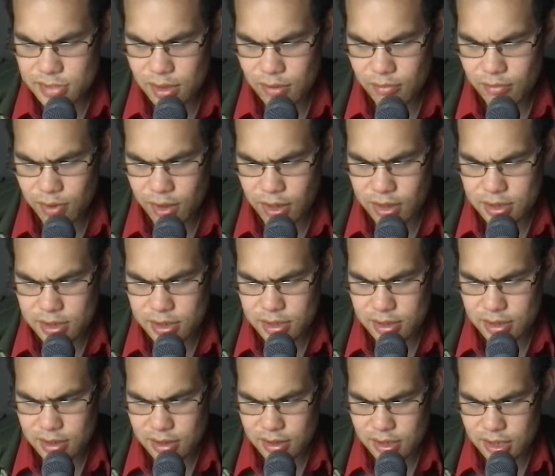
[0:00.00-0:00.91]
but
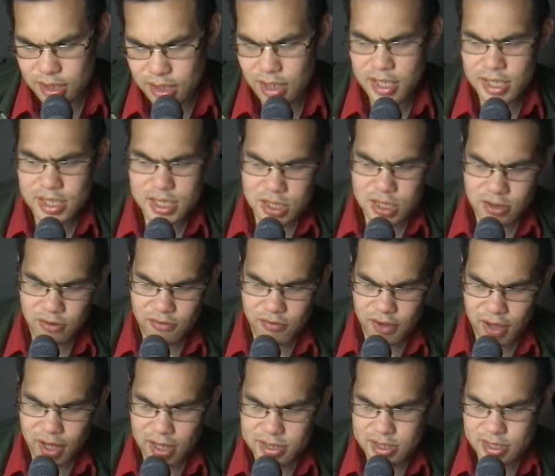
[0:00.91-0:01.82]
yeah, he sort of
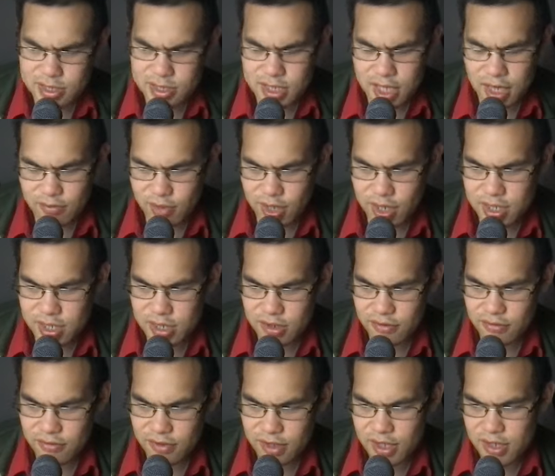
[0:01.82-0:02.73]
has the same
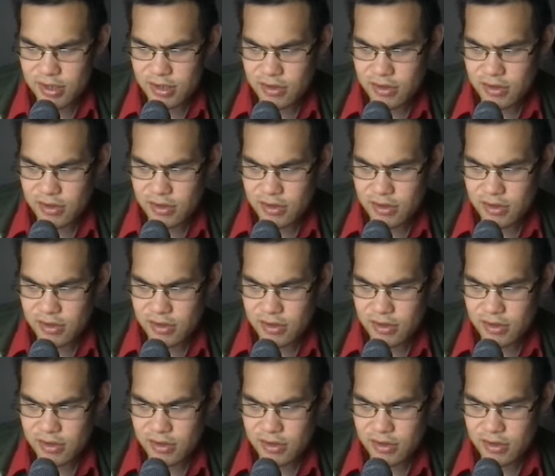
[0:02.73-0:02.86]
idea of like,